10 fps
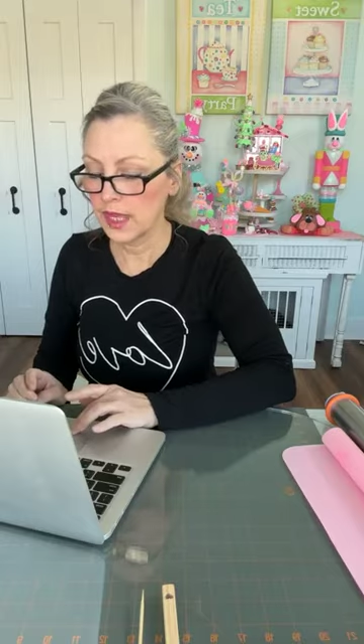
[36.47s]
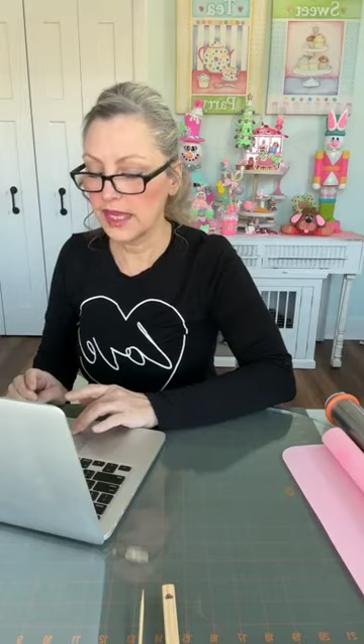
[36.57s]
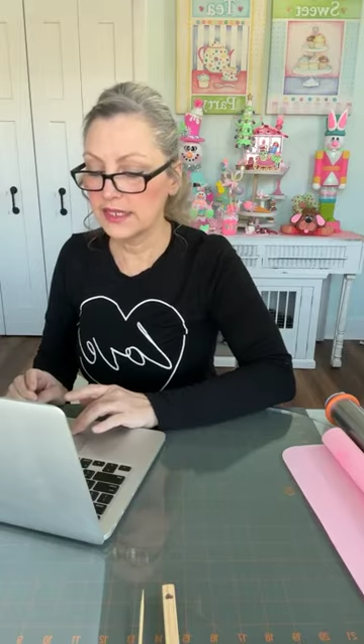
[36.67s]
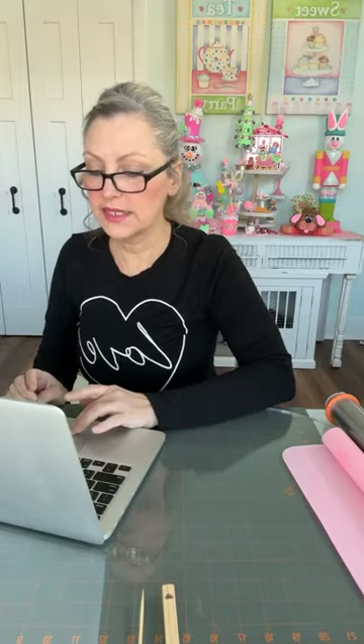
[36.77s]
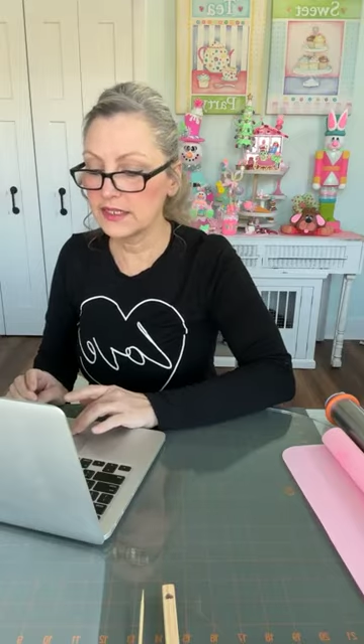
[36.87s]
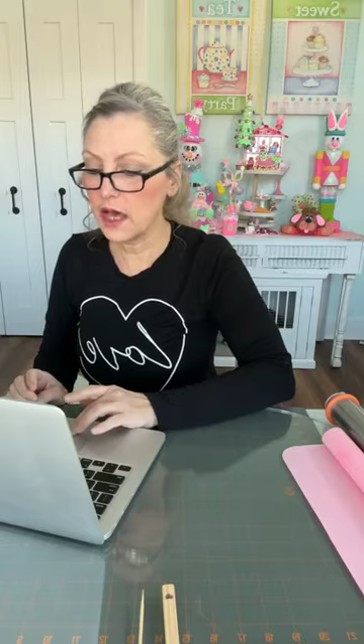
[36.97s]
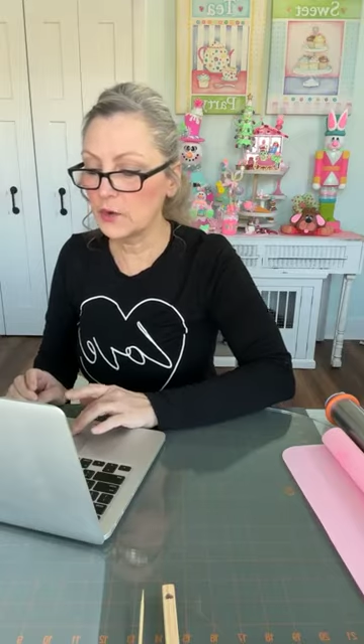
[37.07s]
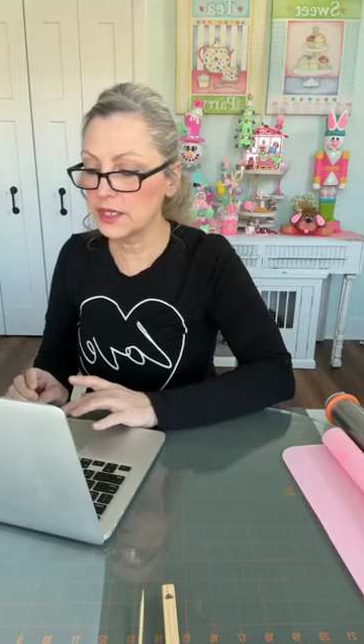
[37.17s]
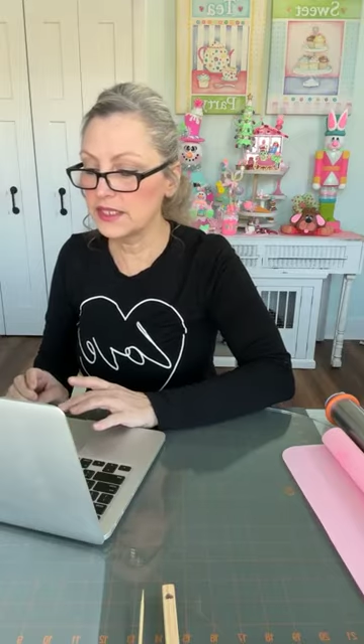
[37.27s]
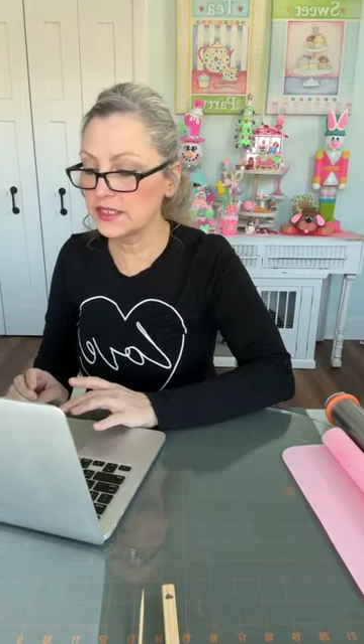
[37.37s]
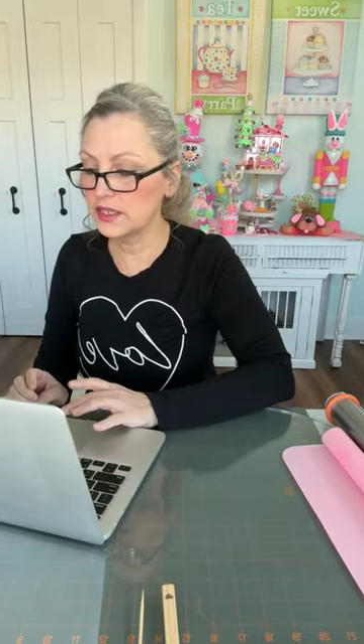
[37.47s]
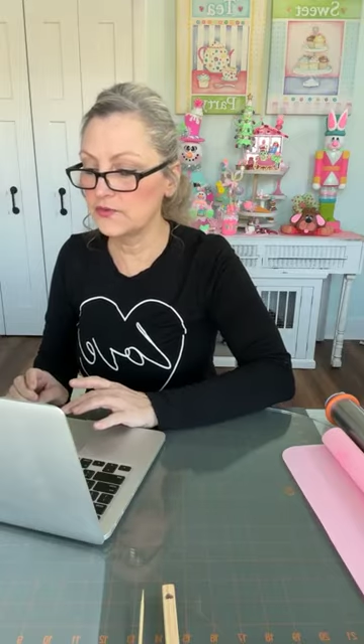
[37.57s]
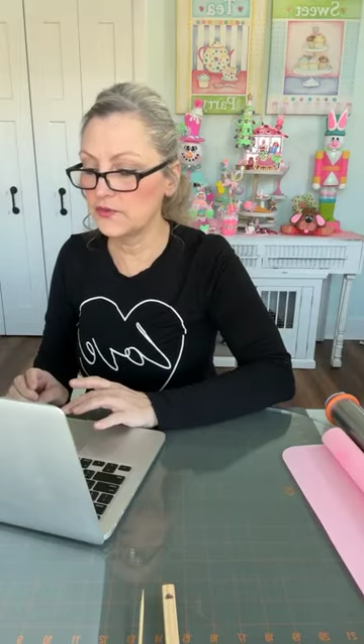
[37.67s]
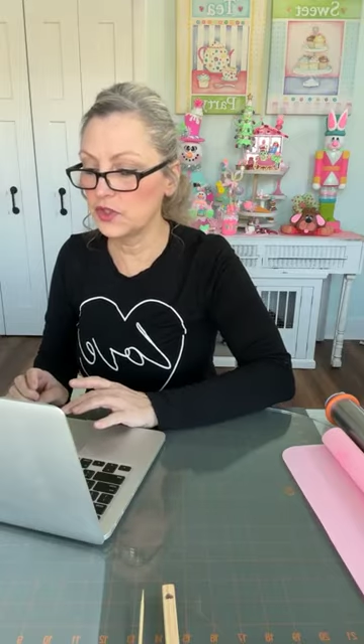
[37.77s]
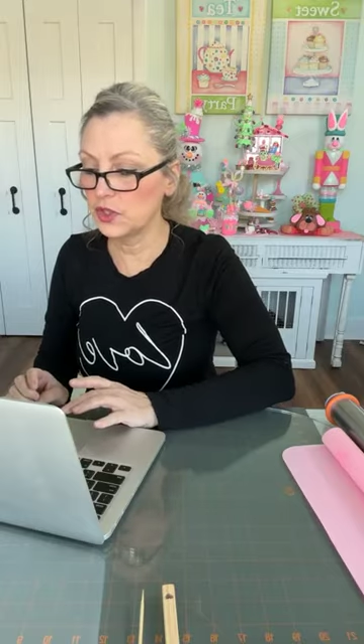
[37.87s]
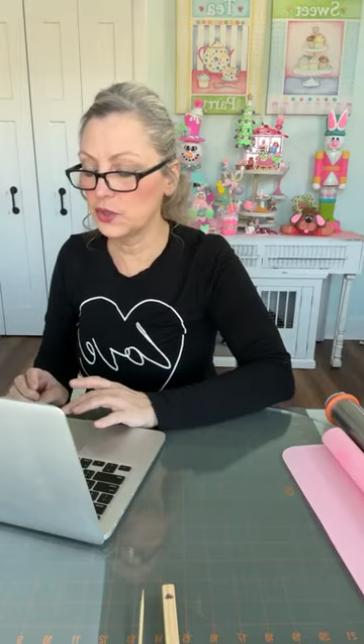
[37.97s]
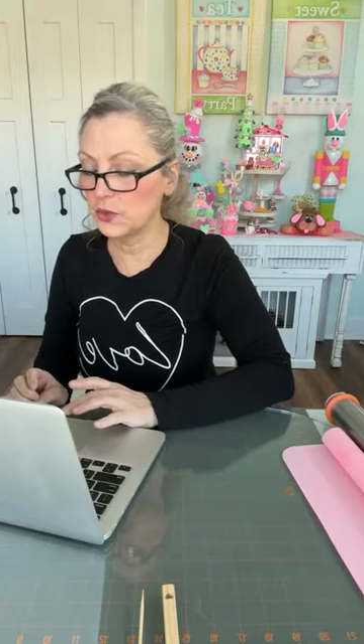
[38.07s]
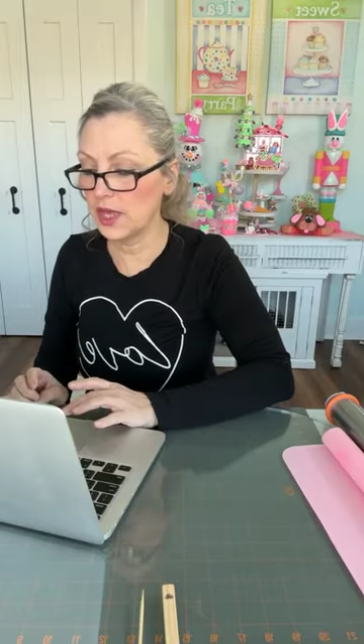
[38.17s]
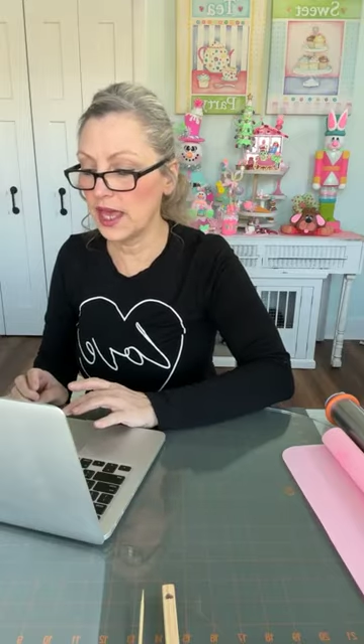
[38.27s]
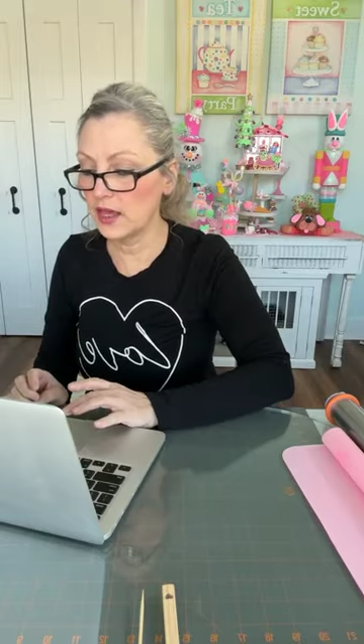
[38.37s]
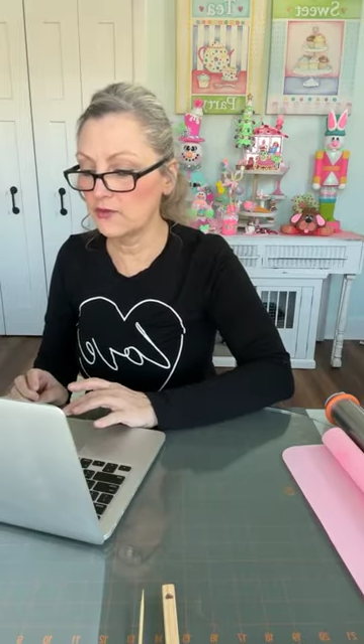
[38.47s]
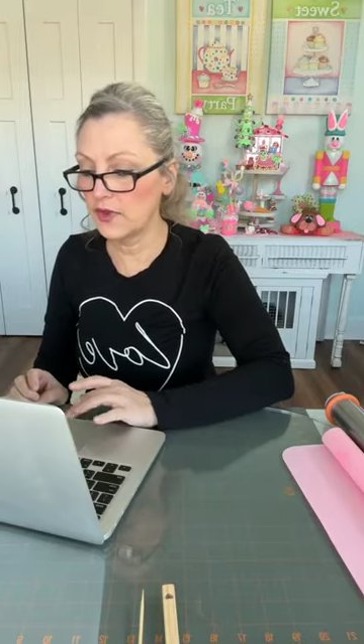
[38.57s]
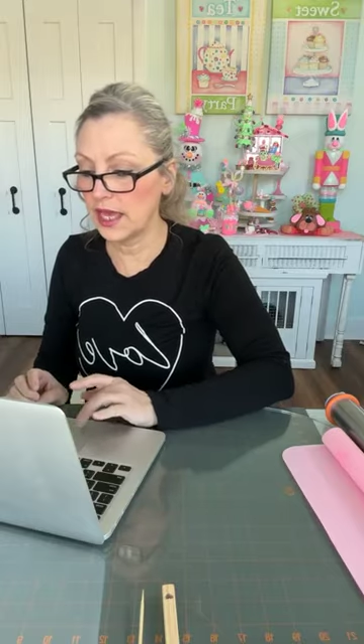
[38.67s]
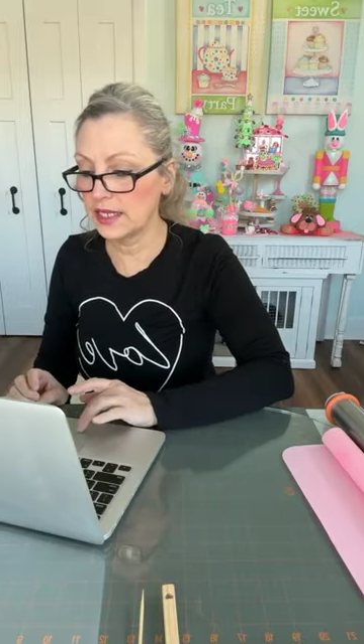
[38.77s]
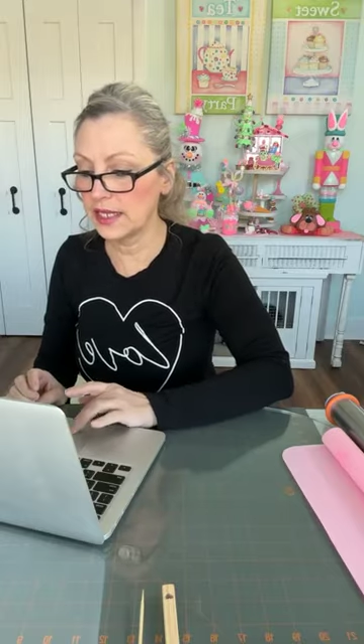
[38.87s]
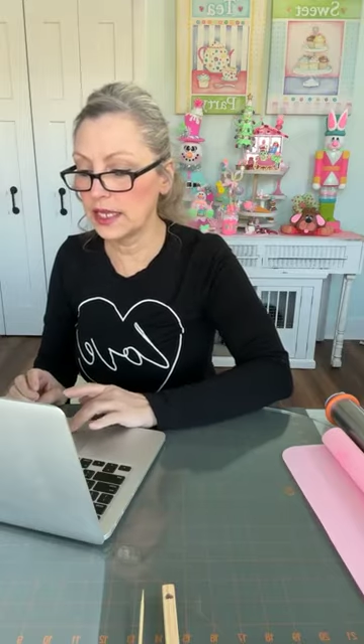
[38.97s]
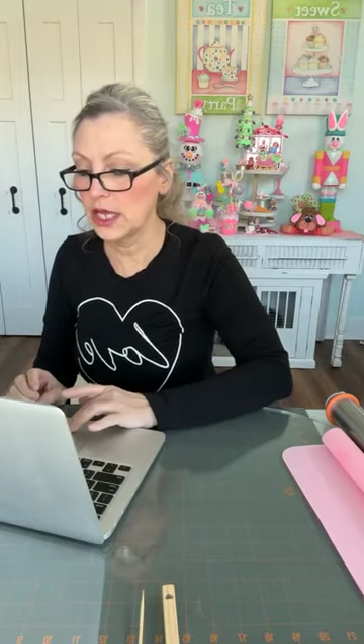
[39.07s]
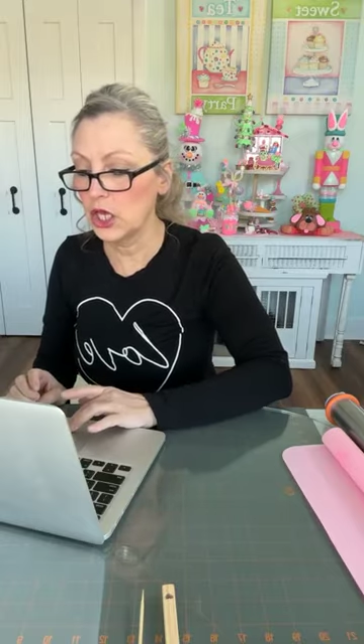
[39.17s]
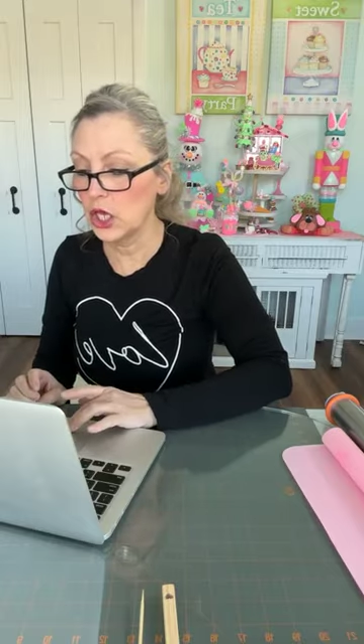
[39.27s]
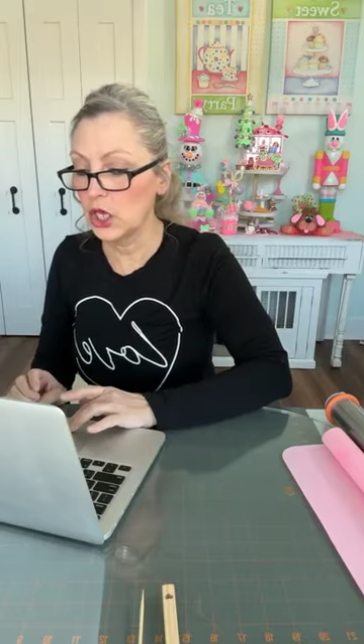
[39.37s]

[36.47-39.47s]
And as always, if you have any